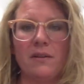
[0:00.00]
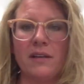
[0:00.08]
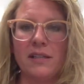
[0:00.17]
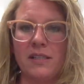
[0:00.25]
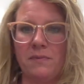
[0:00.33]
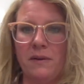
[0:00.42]

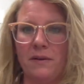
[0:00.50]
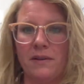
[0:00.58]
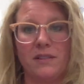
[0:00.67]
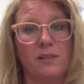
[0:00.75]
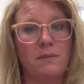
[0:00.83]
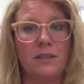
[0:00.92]

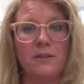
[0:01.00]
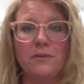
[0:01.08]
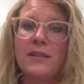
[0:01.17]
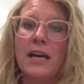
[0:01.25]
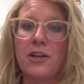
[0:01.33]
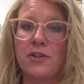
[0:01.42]
experience to be New
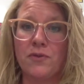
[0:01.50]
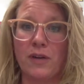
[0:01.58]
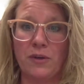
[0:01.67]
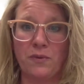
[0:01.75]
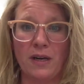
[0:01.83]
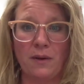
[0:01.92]
Tech trained
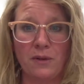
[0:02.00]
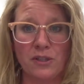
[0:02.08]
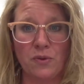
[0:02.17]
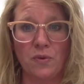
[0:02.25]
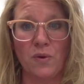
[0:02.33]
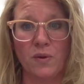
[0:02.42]
when I went to
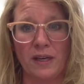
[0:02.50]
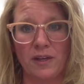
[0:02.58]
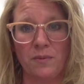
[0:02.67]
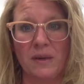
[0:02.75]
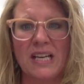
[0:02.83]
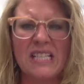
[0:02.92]
Orlando
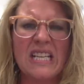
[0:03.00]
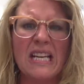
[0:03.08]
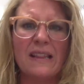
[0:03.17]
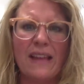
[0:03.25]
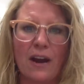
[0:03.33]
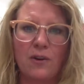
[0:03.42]
because it
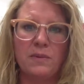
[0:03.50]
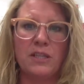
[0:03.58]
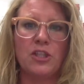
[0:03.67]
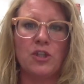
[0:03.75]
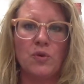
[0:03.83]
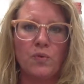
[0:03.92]
allowed me
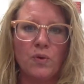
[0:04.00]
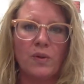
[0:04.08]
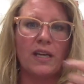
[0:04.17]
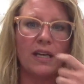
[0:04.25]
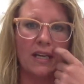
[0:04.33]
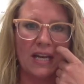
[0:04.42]
to
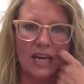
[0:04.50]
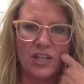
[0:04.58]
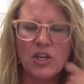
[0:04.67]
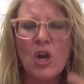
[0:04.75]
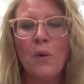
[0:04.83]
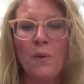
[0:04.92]
truly
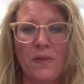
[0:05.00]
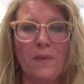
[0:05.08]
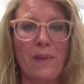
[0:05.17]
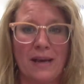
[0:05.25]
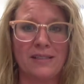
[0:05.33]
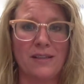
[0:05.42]
engage with the
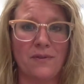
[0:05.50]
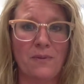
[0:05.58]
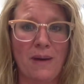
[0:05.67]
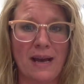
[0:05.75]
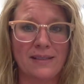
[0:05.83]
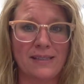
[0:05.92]
best of the
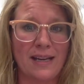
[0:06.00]
best.